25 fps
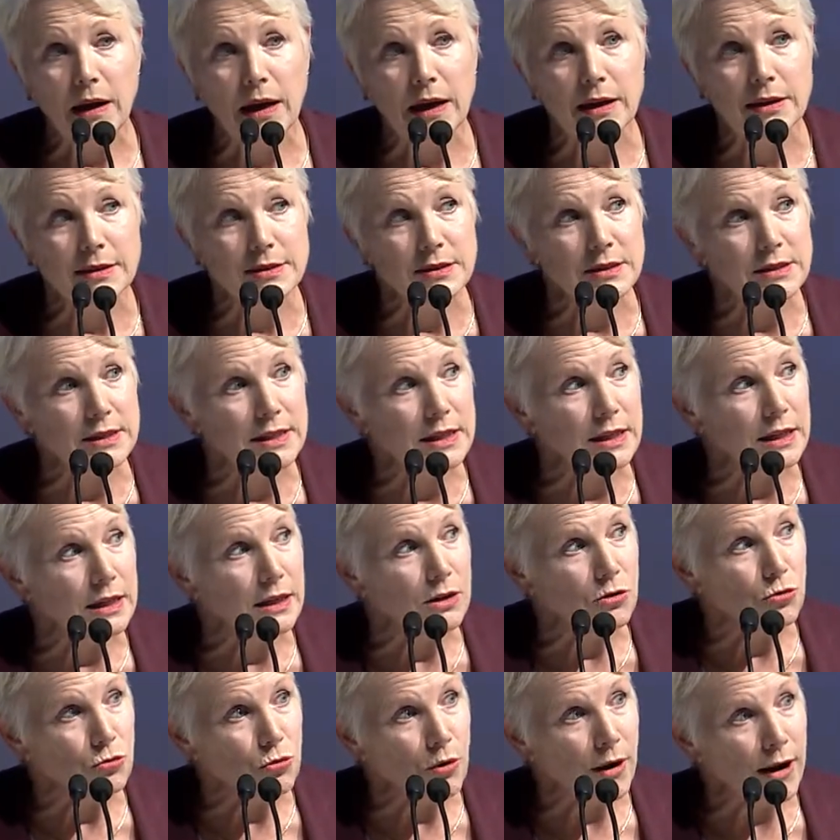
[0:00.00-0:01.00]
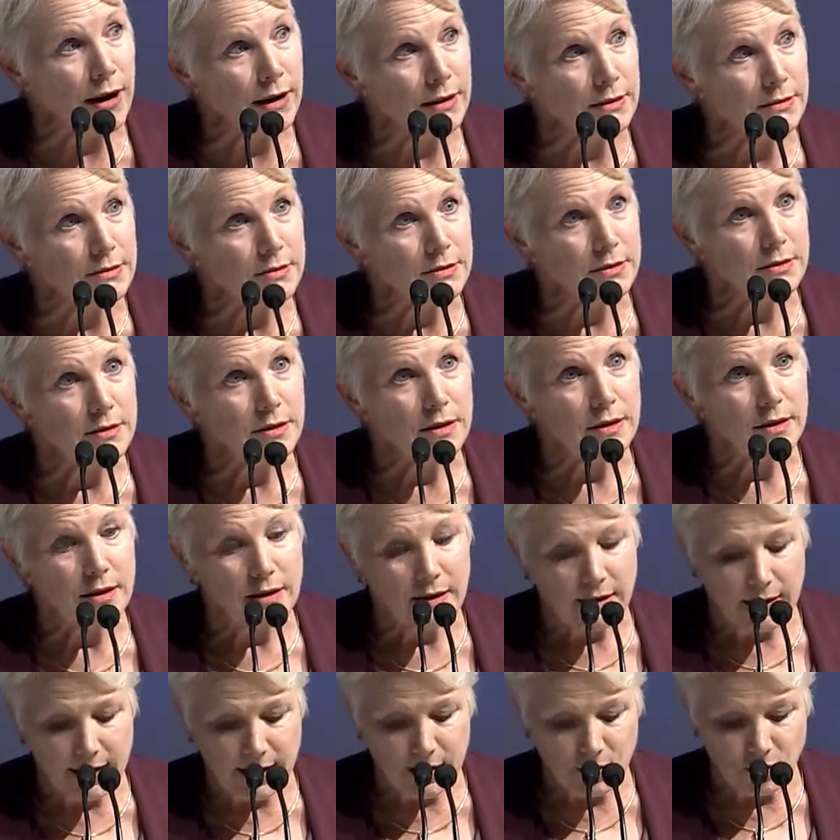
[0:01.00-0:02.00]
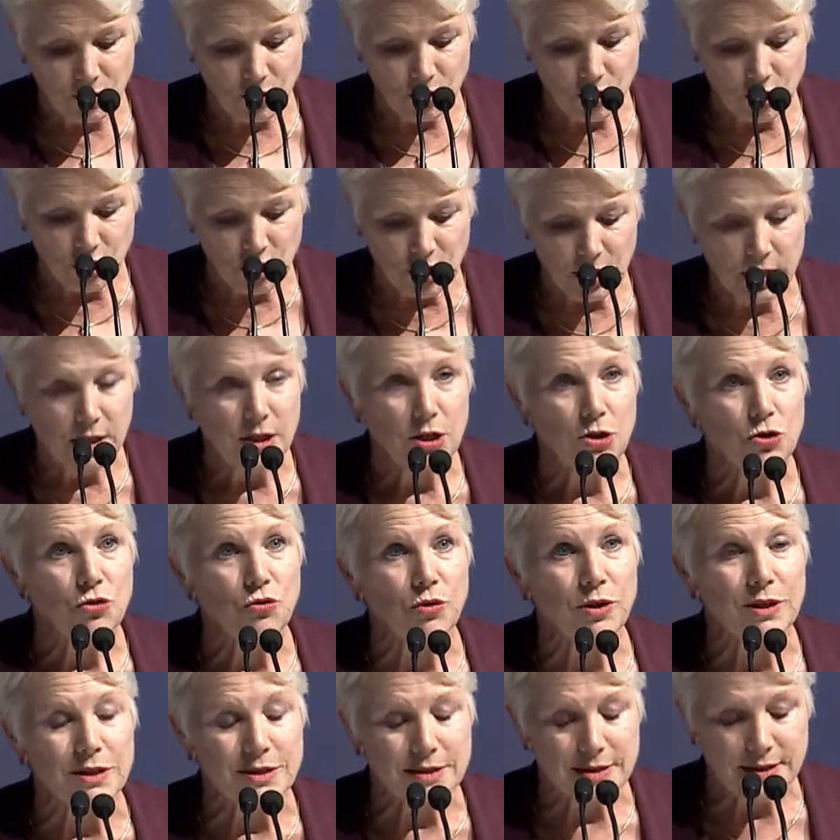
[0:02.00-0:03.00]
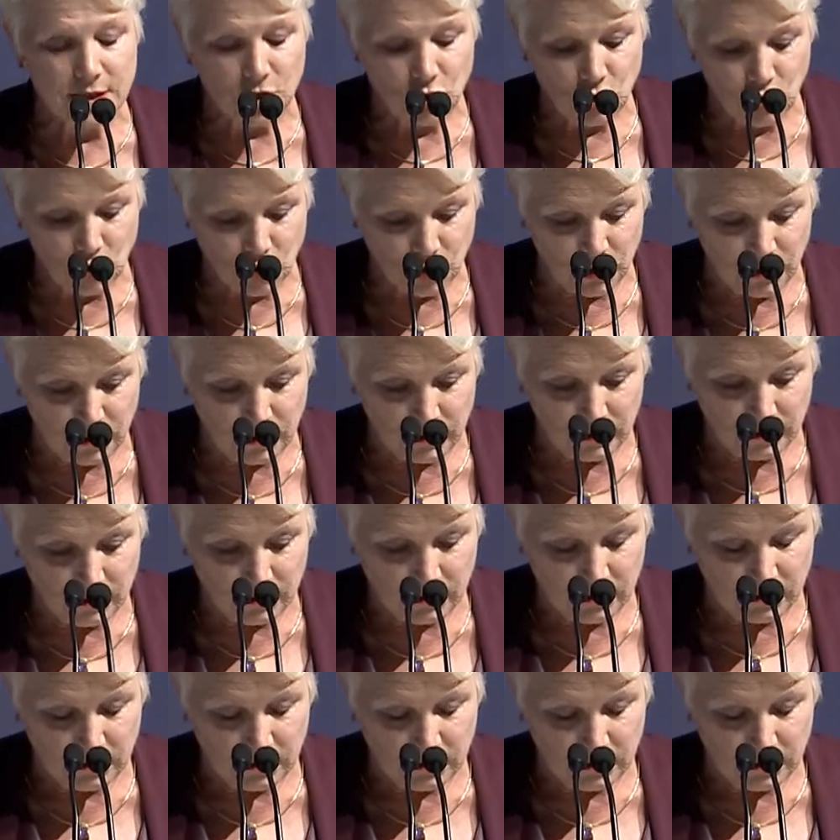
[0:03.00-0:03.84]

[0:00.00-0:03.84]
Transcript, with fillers: as the grand energy transition.